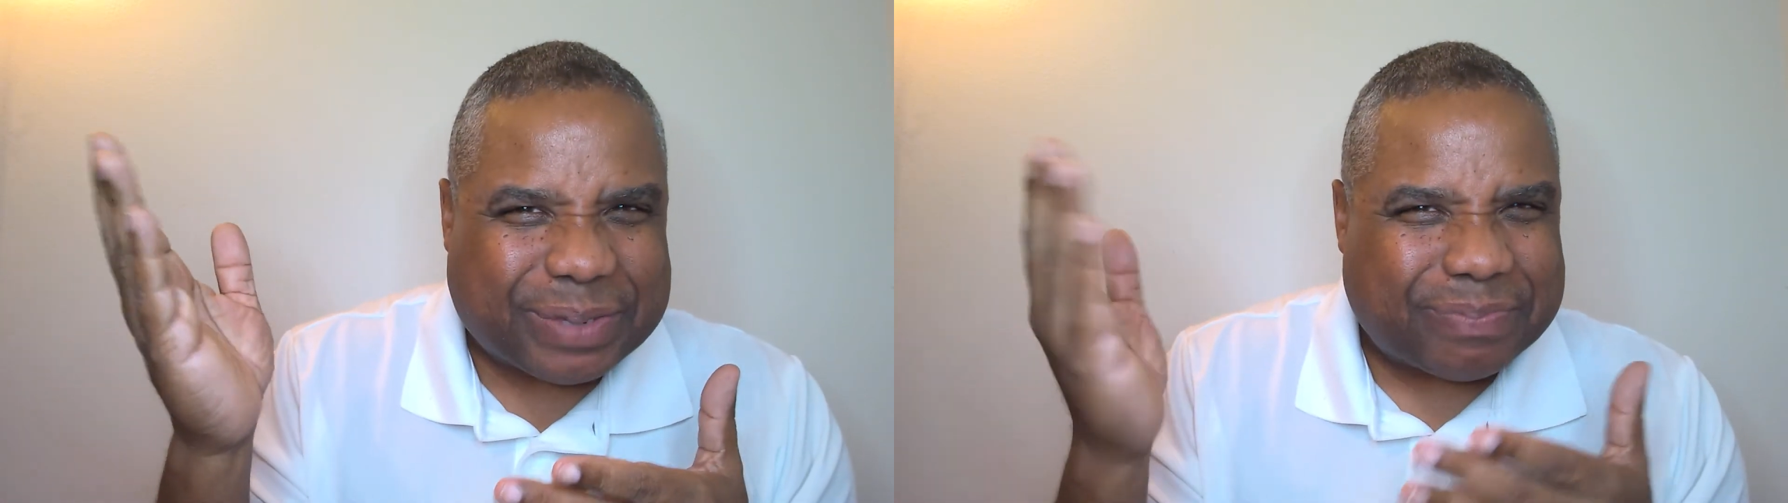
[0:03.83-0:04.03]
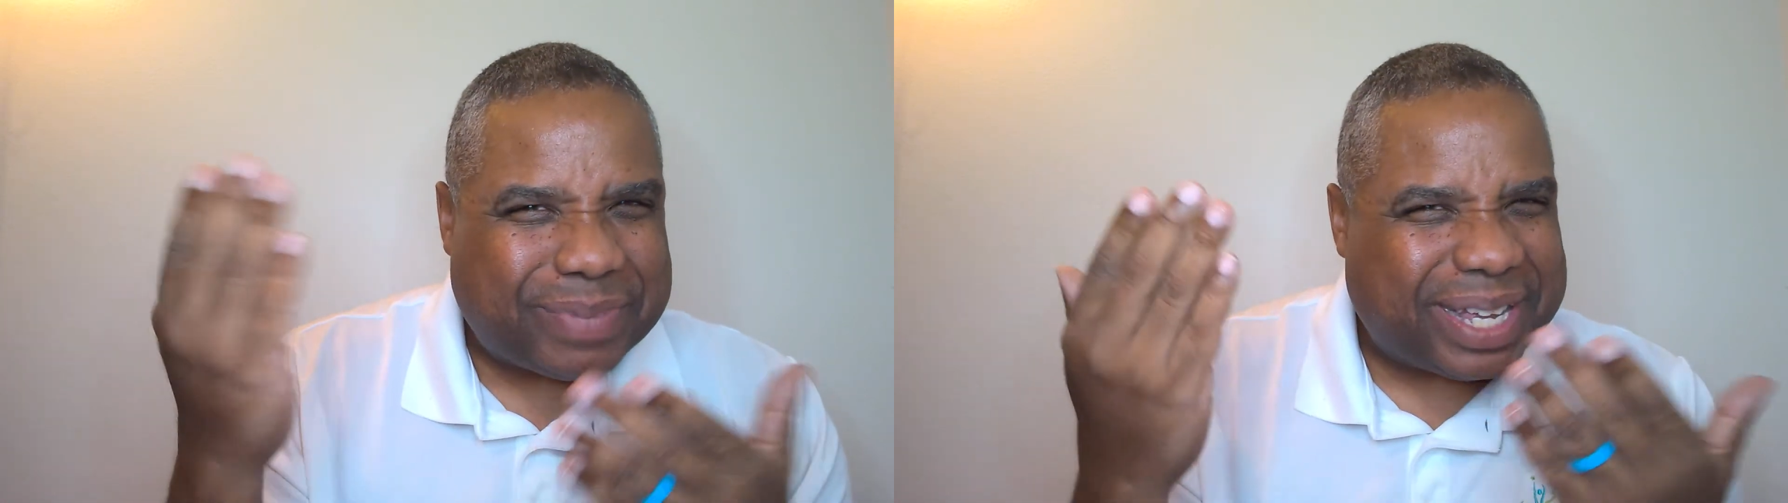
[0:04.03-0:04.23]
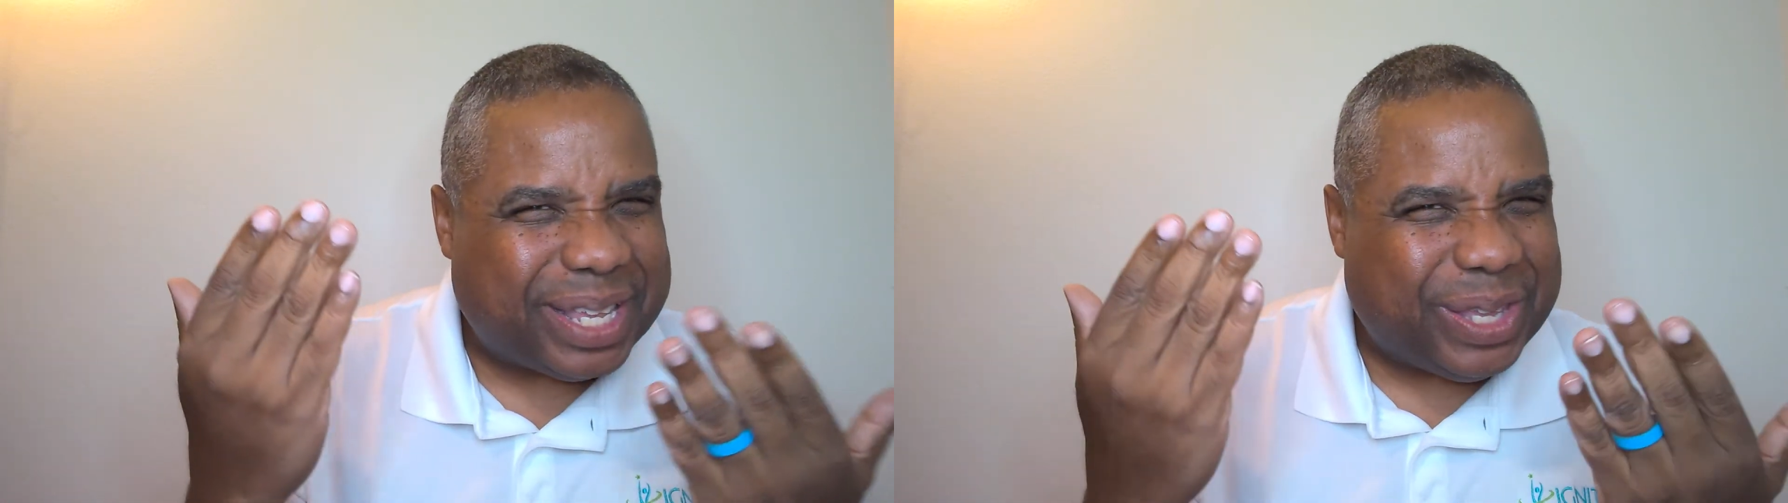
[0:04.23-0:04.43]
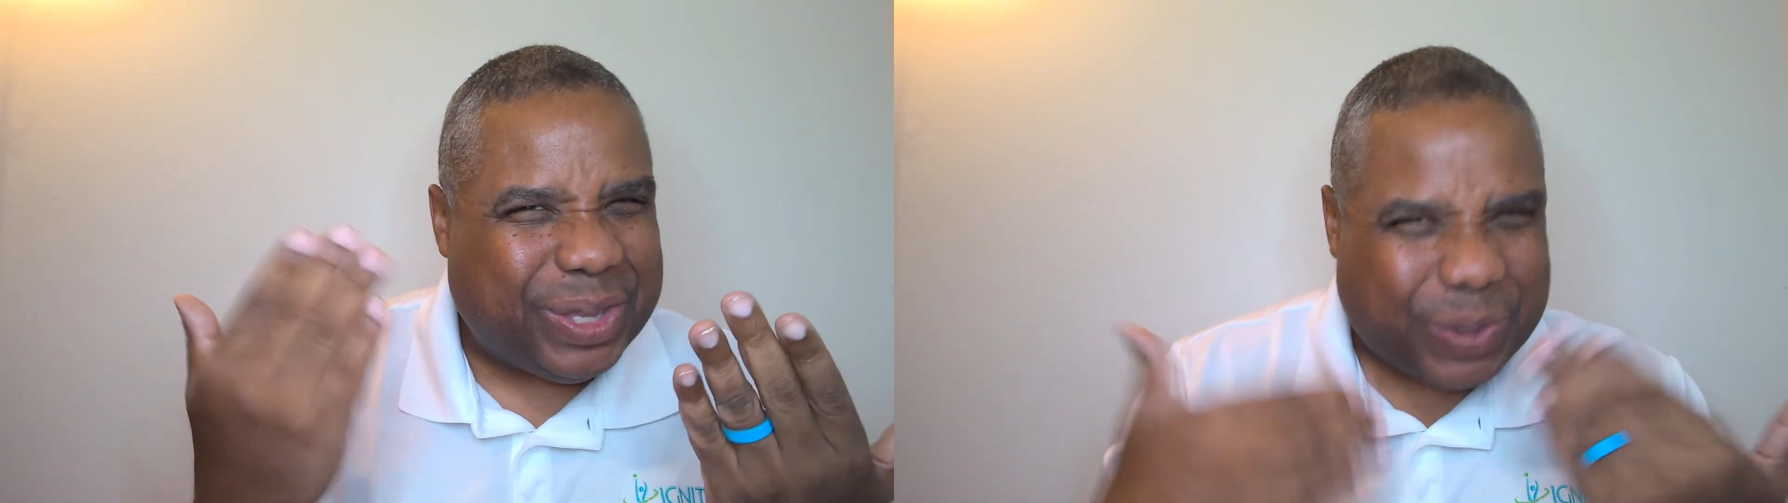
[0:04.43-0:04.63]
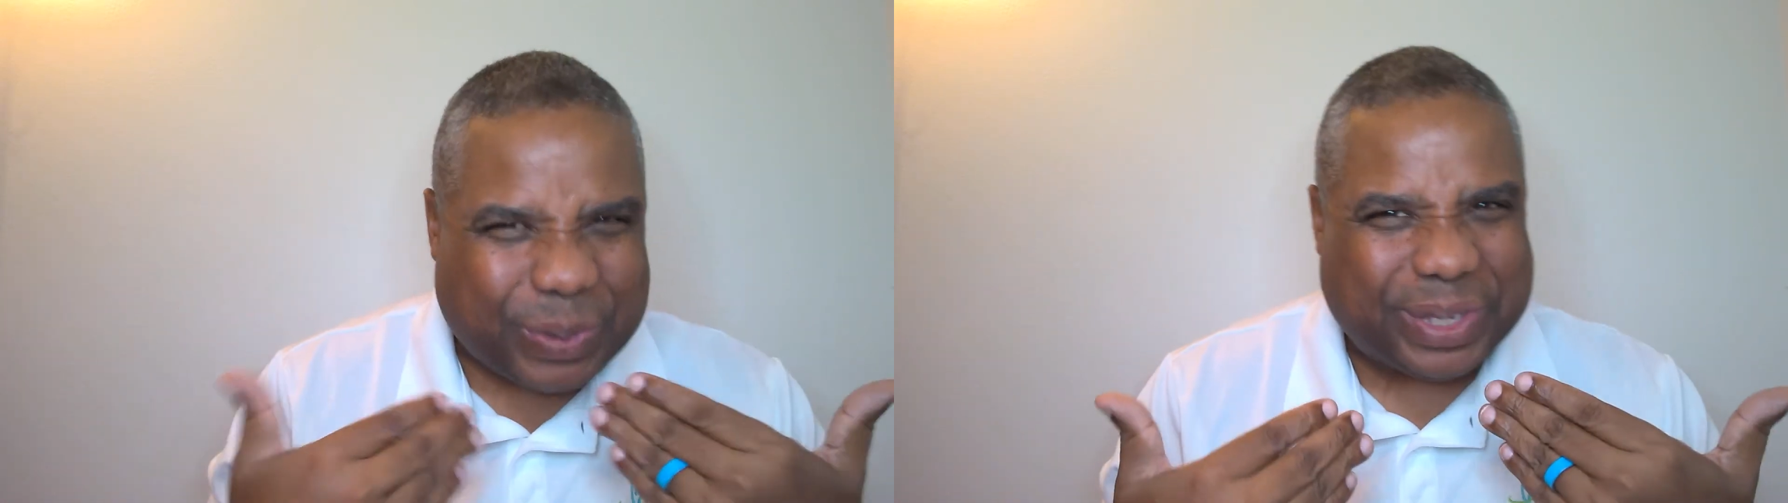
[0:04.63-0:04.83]
but
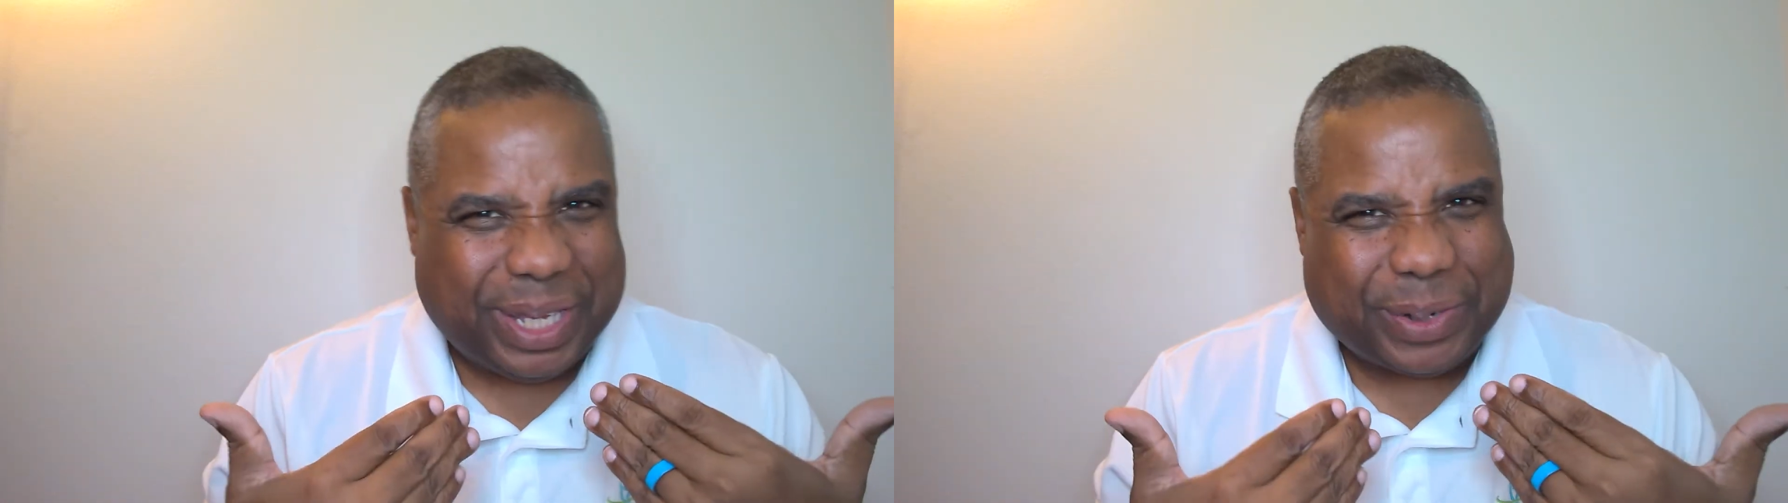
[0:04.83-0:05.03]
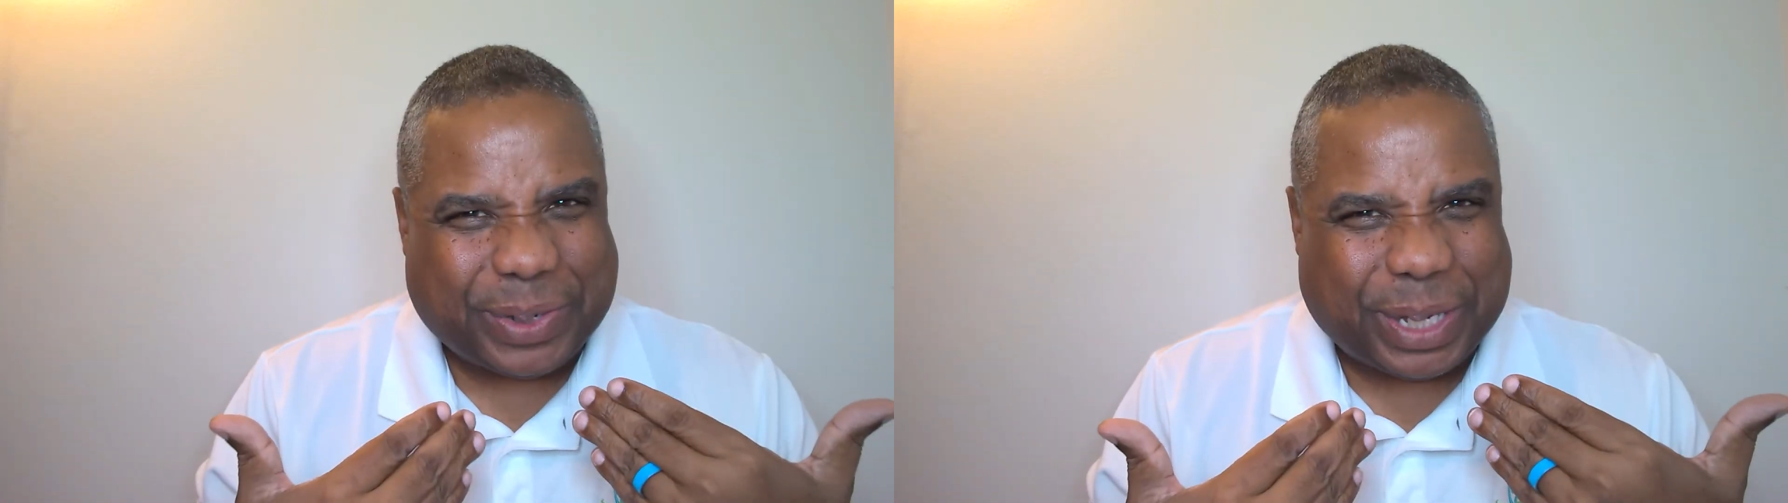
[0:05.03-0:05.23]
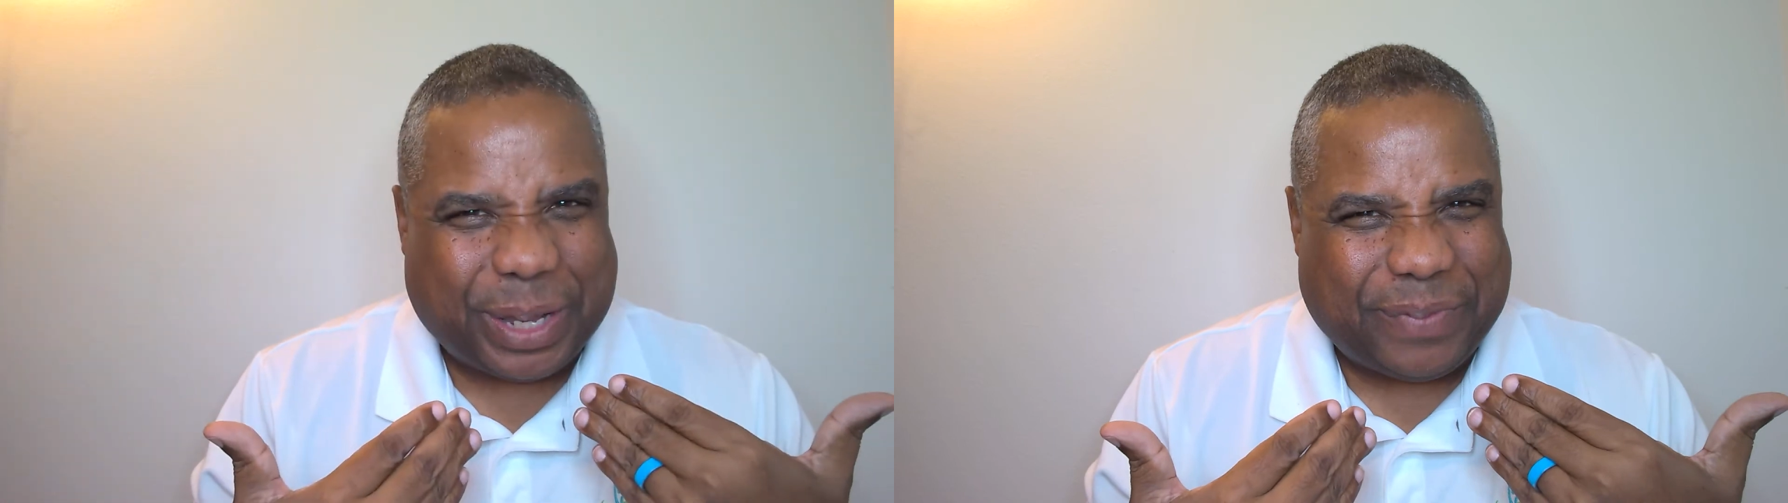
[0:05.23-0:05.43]
you see yourself